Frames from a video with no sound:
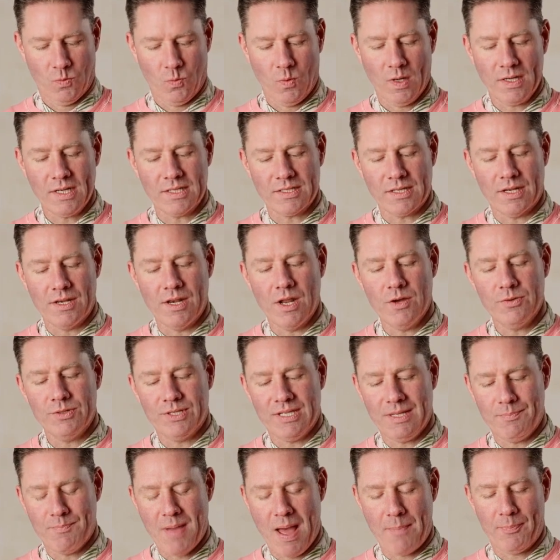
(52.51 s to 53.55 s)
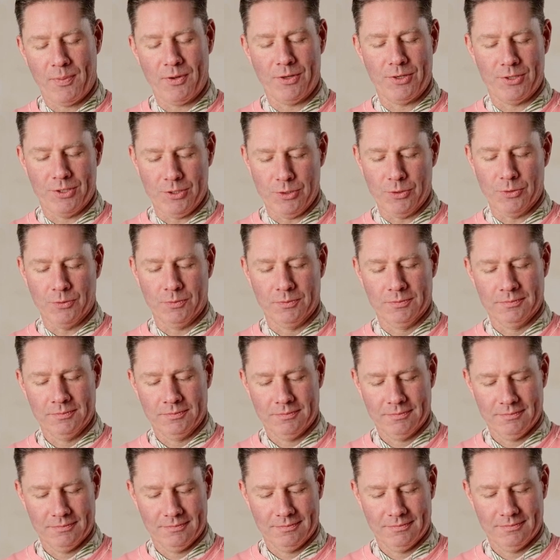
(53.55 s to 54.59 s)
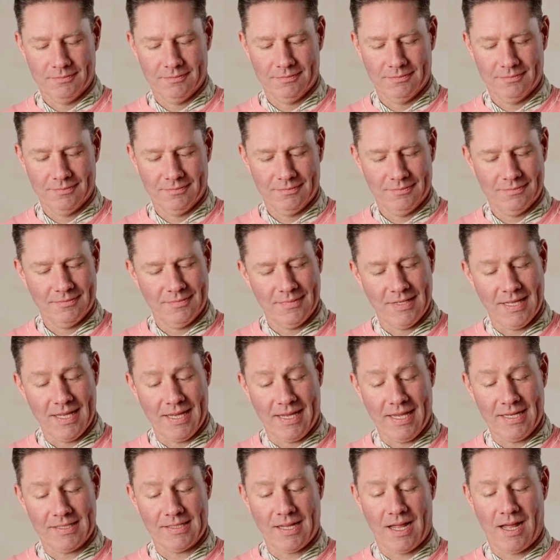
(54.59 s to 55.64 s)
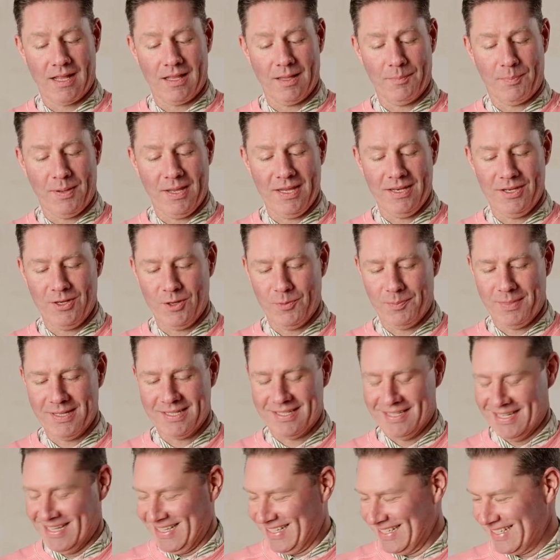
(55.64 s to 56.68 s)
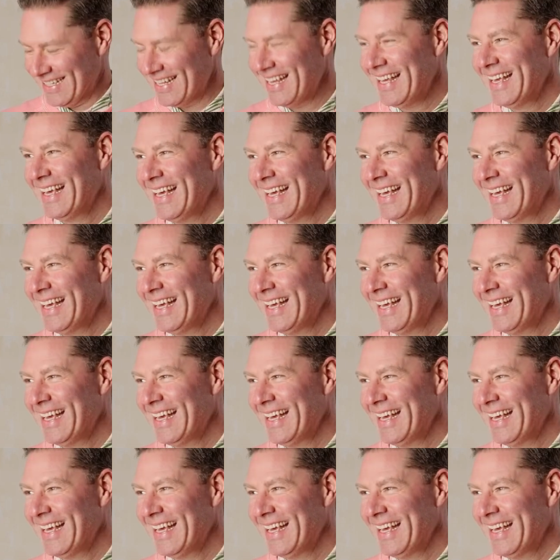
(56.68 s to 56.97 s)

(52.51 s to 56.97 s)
What does a nosy pepper do? It gets jalapeno business.